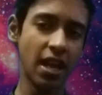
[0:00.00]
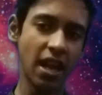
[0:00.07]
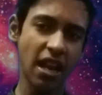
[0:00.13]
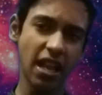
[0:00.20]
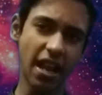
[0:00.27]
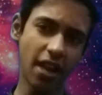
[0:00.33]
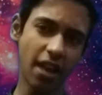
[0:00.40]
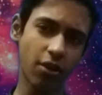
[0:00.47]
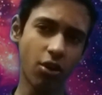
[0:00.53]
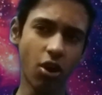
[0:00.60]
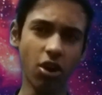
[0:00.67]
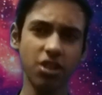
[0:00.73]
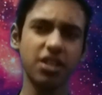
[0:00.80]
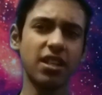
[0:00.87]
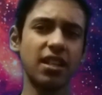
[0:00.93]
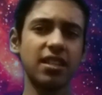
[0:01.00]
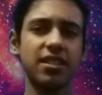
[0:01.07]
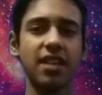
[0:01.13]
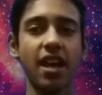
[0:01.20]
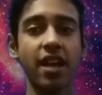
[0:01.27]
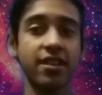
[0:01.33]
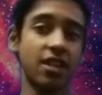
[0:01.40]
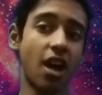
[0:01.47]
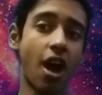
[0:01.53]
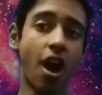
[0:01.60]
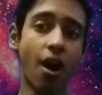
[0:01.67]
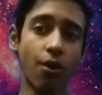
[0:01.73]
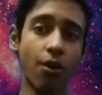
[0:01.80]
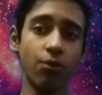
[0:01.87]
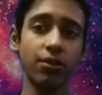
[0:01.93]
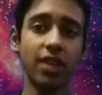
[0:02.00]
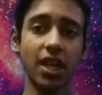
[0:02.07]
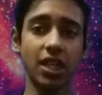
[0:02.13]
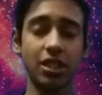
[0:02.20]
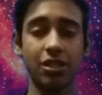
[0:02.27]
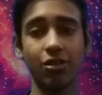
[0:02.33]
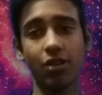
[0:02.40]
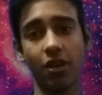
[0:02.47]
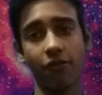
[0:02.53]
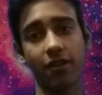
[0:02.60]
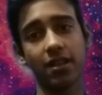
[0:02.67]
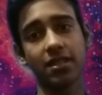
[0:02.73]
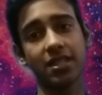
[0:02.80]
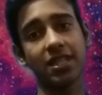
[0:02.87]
Then a question is that how the universe